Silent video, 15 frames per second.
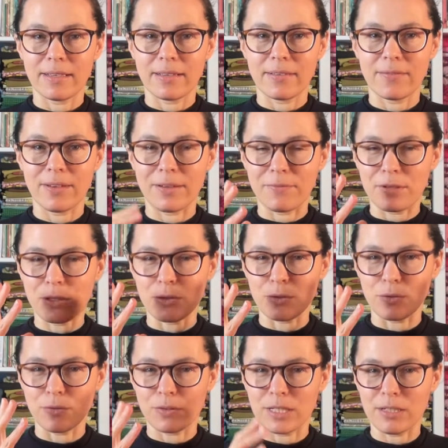then the sort
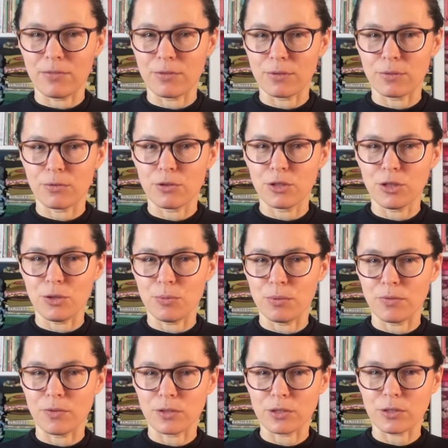of see-through tube
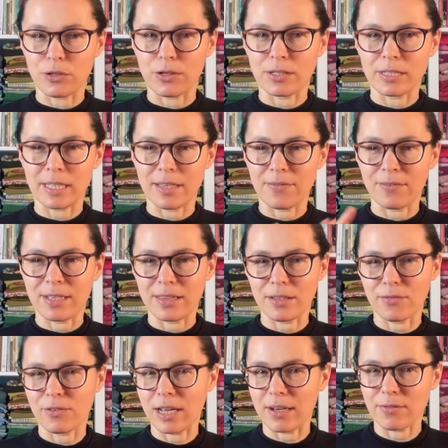of your skirt, and then the
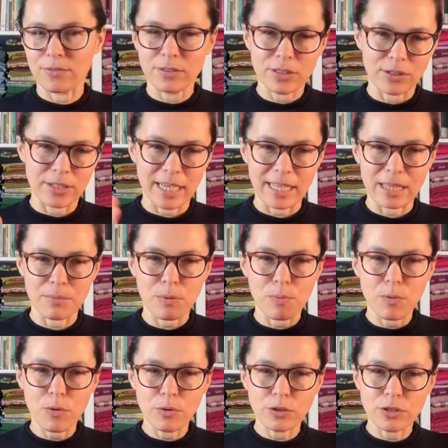fluff. So again, the
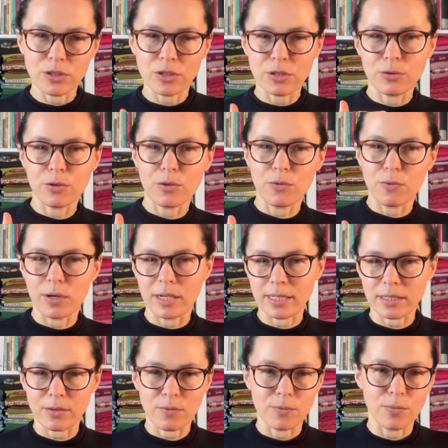proportions don't
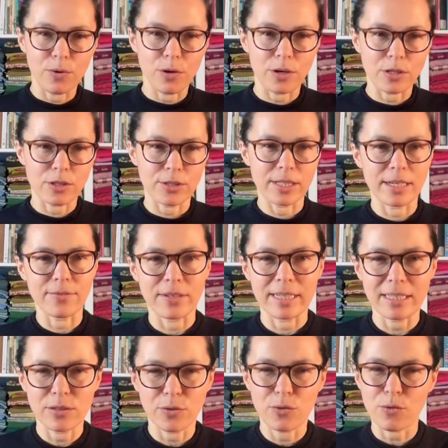quite work together.
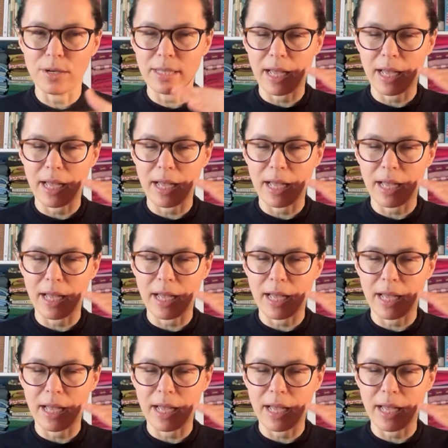It's sort of quite